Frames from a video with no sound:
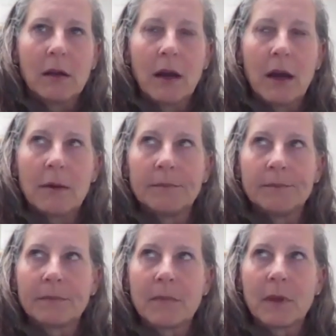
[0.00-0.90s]
um,
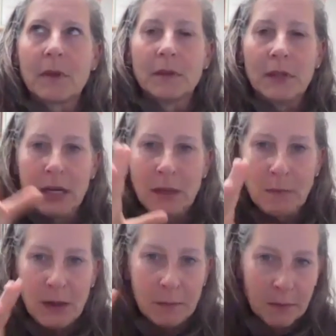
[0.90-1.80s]
leading
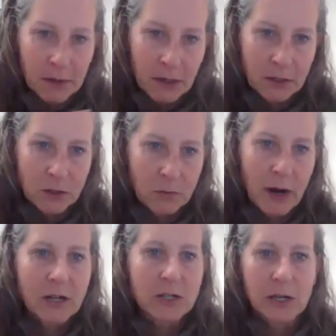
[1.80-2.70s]
people in a
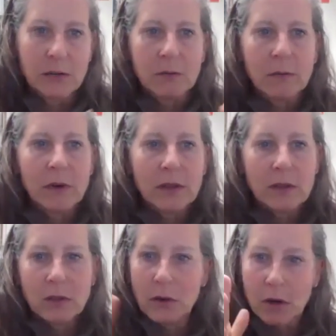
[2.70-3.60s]
direction with
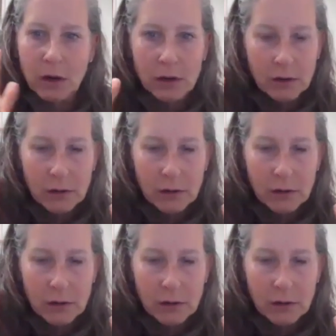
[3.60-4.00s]
your